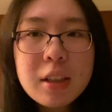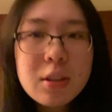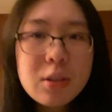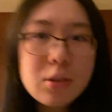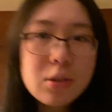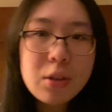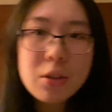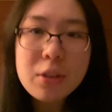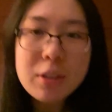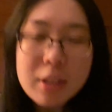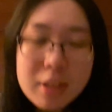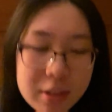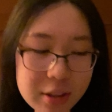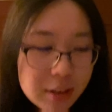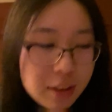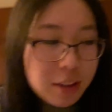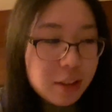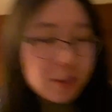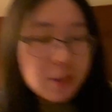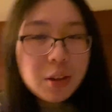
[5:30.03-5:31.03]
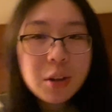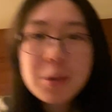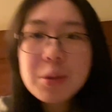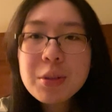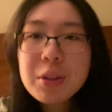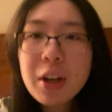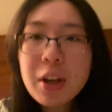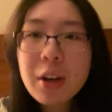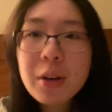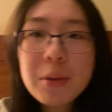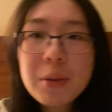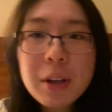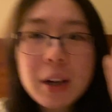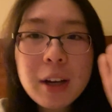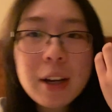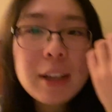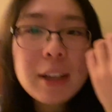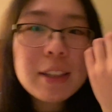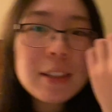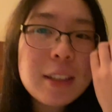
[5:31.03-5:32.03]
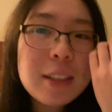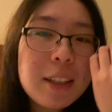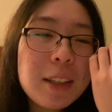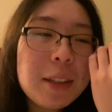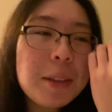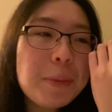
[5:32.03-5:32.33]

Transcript: It's so dusty, this hotel, guys.